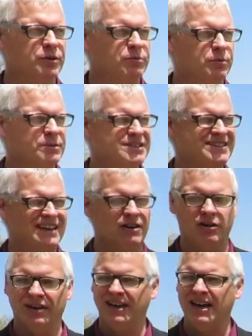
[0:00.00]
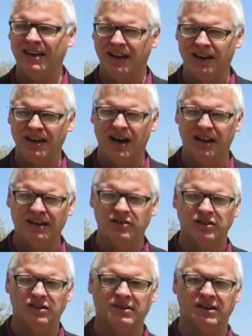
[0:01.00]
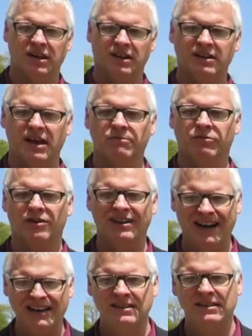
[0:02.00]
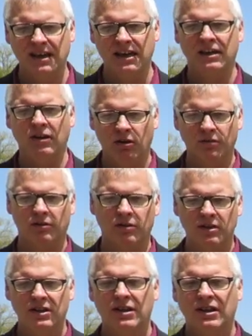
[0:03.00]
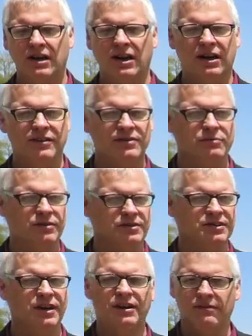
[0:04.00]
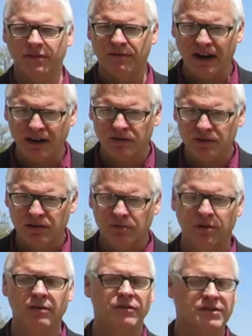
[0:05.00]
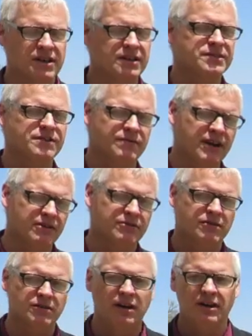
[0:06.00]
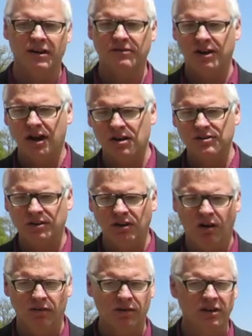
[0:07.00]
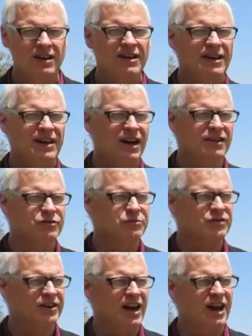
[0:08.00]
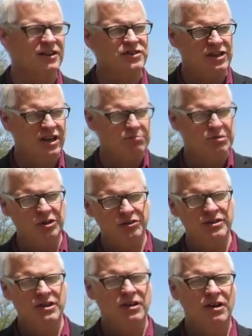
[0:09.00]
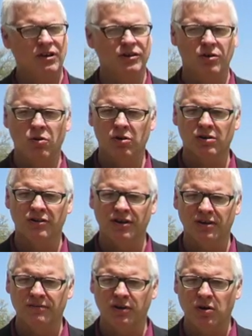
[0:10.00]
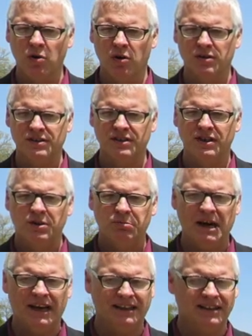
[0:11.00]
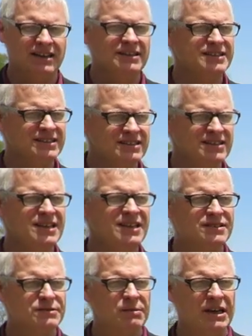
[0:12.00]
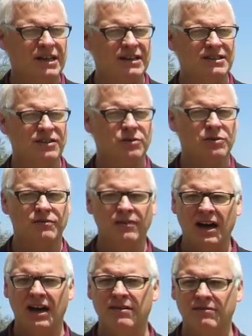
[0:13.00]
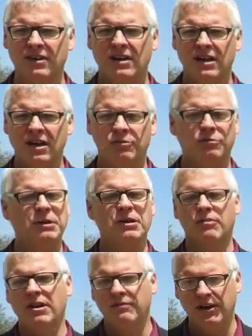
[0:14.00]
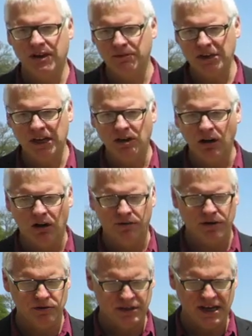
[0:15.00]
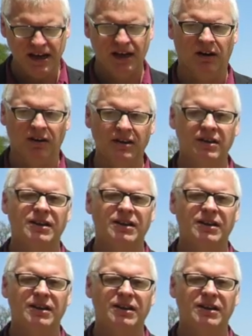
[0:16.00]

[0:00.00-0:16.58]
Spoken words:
with what we today call the KK Cottage, it's named for Knight K. Culver, the son of the founder, one of the sons of the founder, Henry Harrison Culver. This was a cottage he had built on the corner there of the course back in the 19-teens, and by 1935 it was being renovated to be a golf hotel